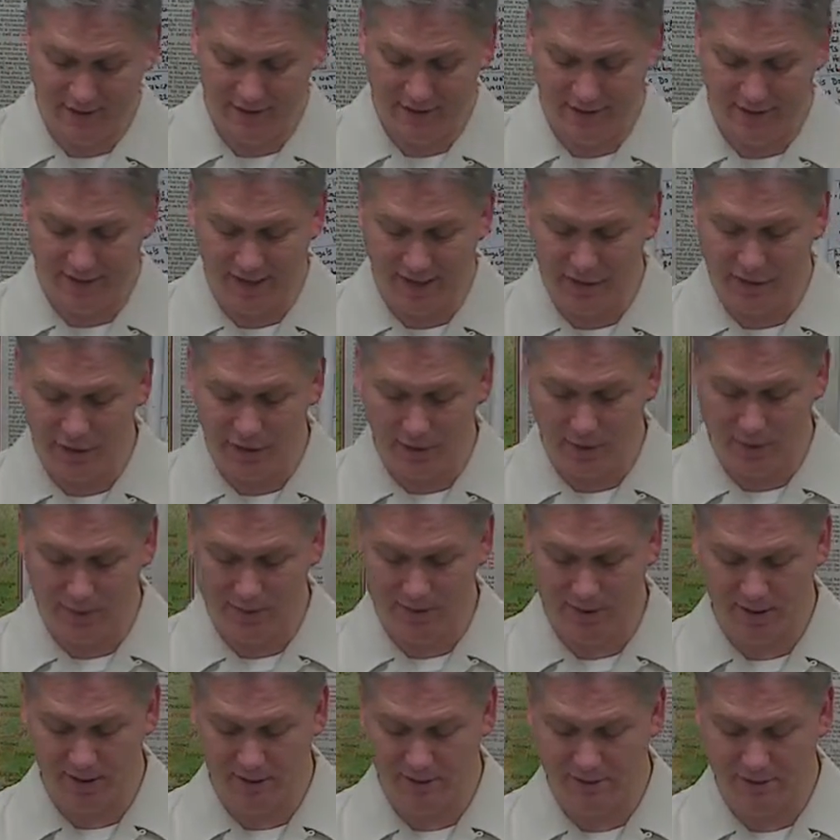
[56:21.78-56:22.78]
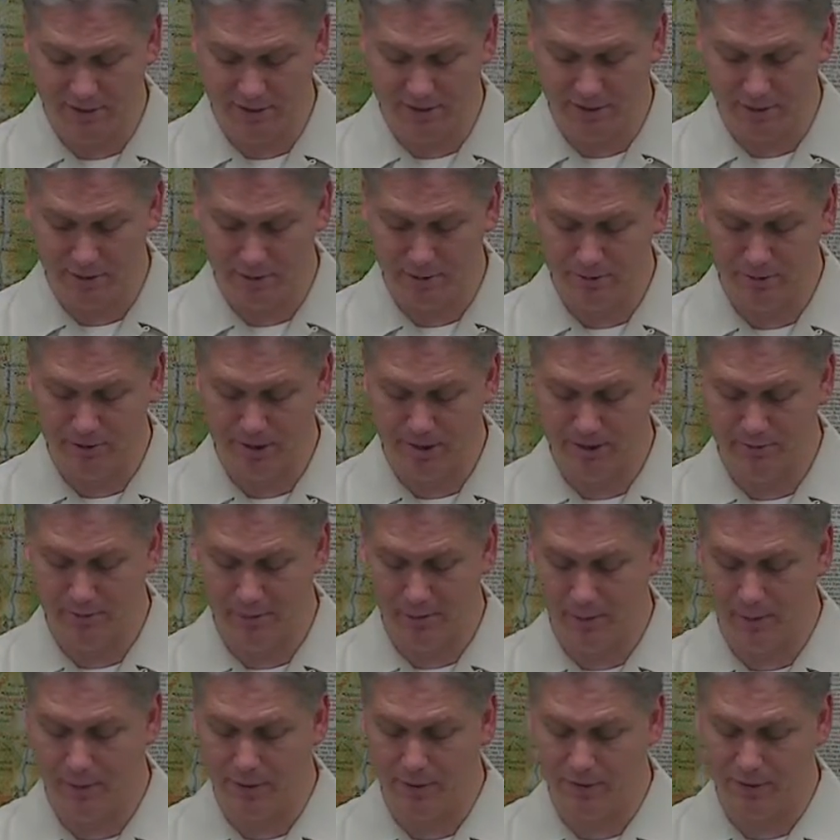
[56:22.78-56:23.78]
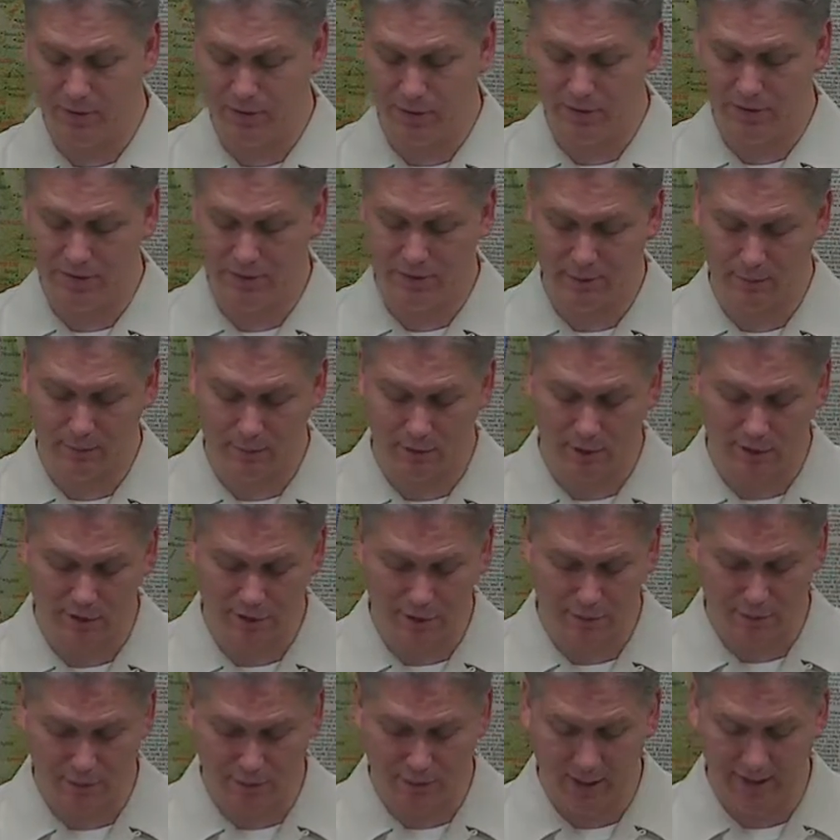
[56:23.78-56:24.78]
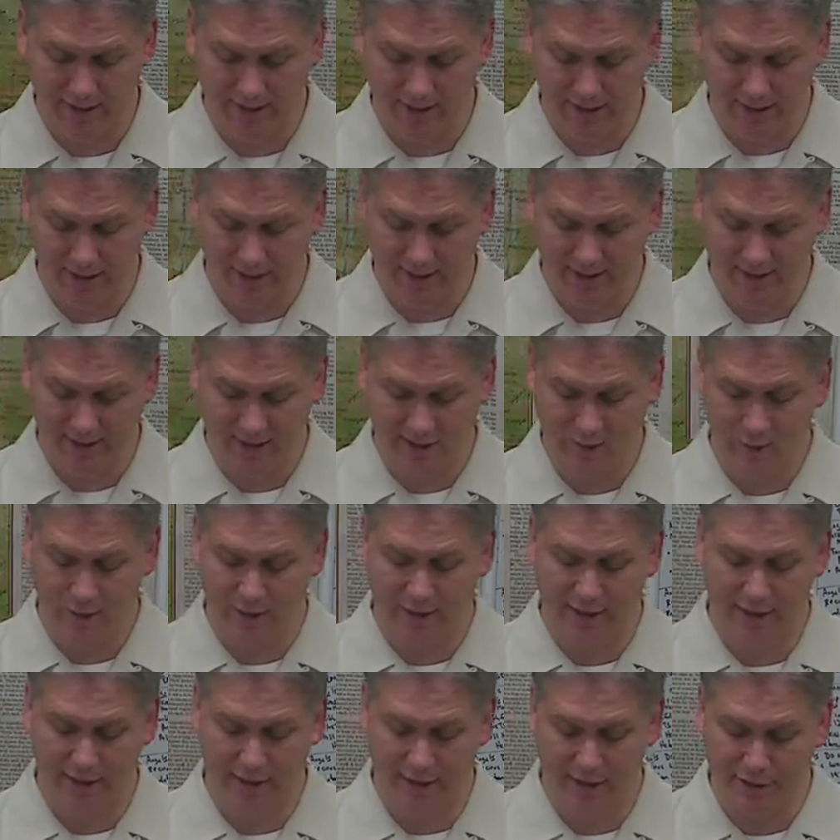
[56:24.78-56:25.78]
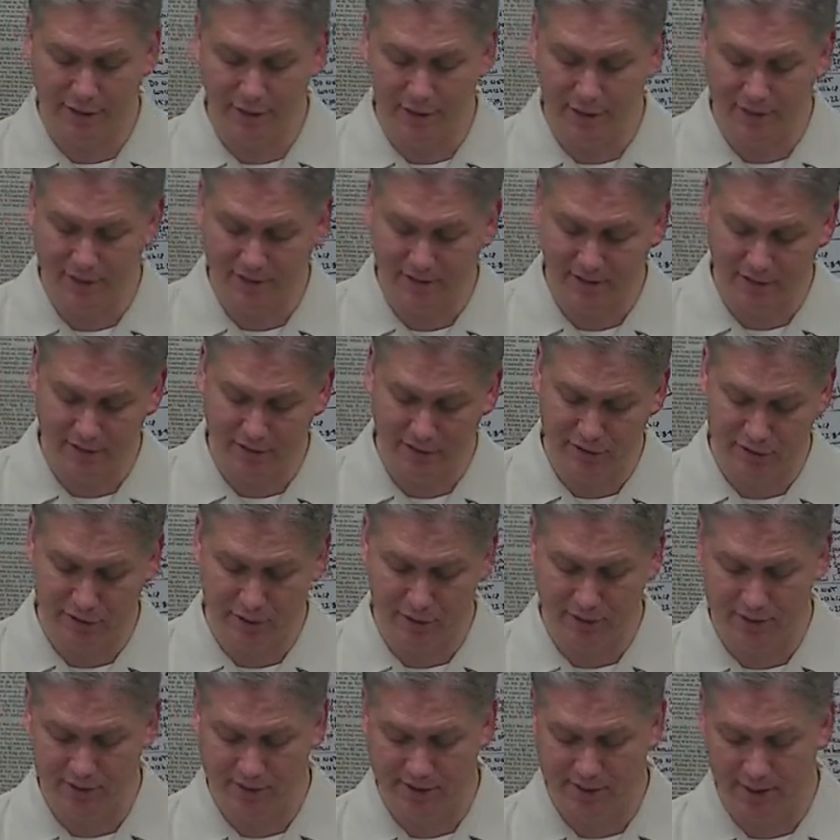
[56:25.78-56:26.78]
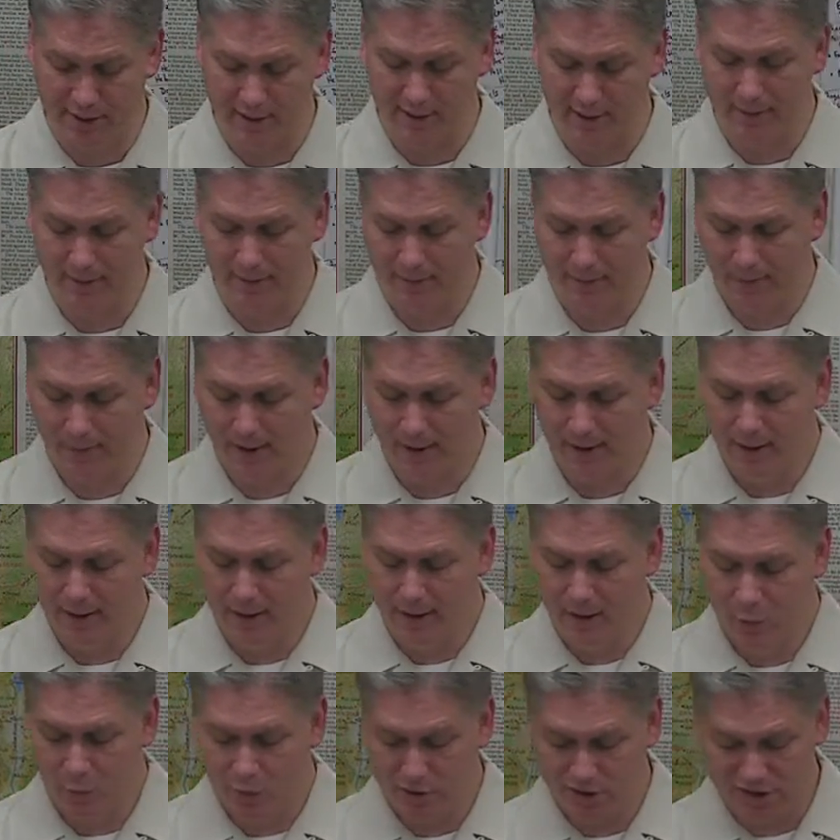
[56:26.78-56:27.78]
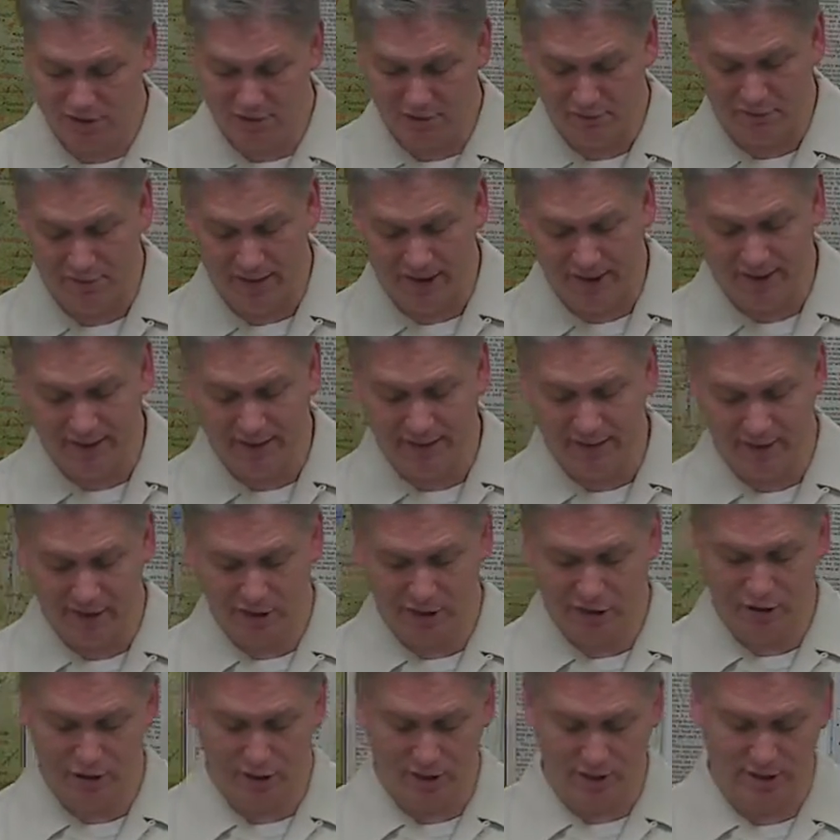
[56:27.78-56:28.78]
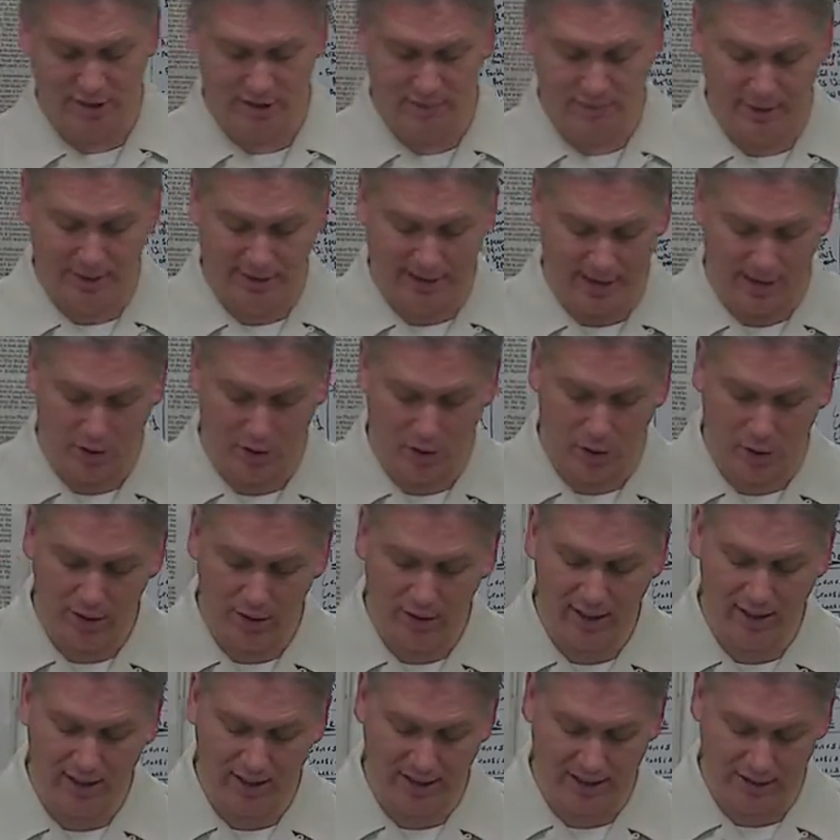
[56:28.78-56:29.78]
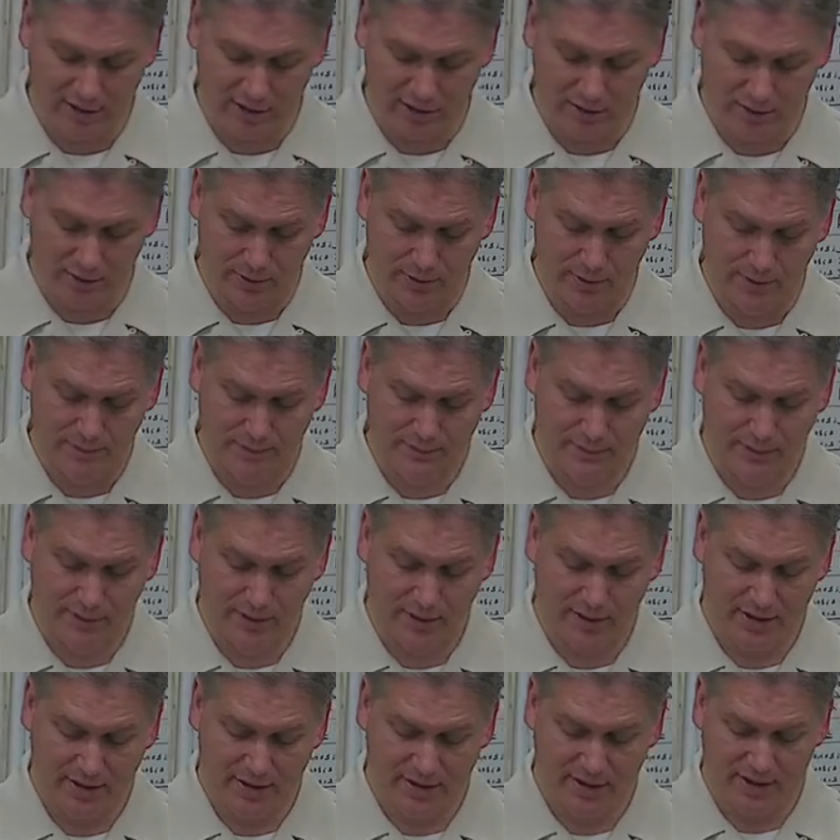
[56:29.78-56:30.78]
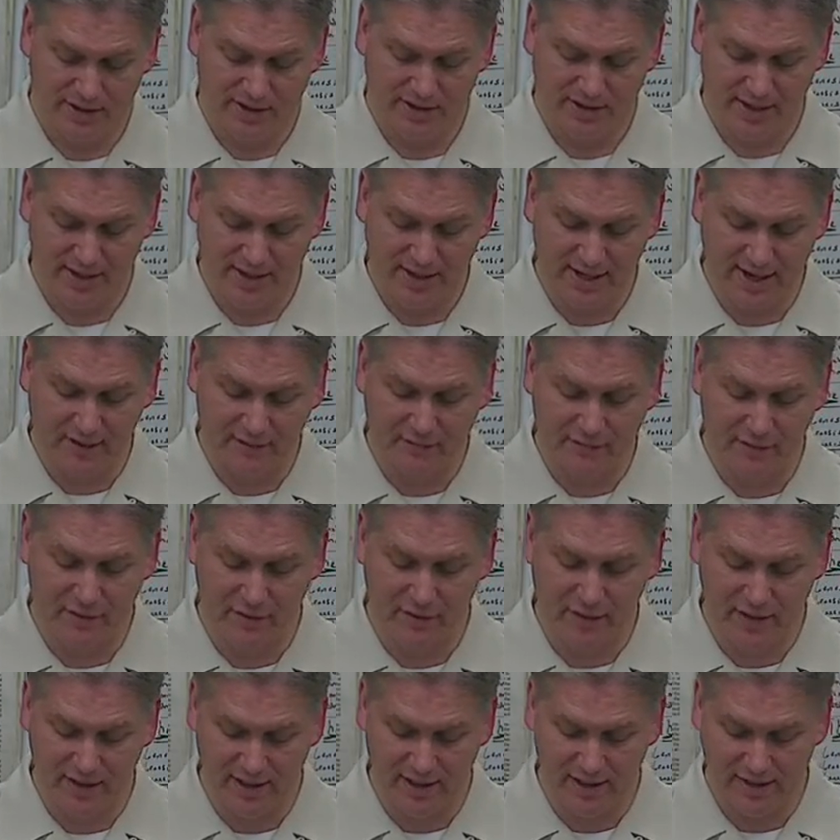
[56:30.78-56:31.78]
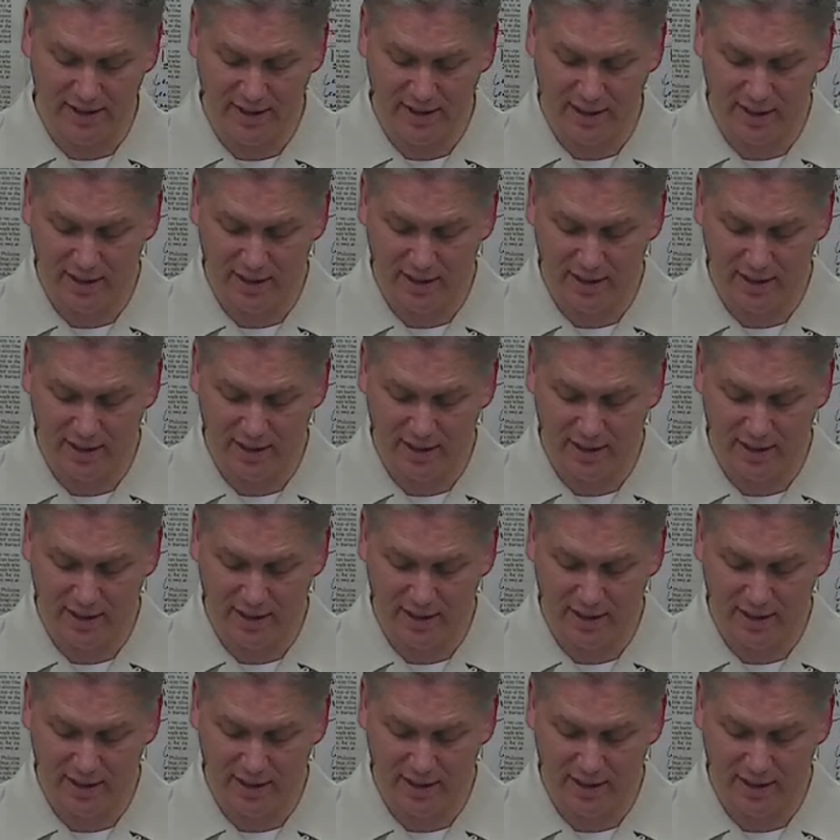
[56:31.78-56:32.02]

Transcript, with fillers: the ethnos of the Jews, because remember there's Jews that were also proselytes, that's why the ethnos of the Jews is there, was divinely instructed by a holy angel to send after thee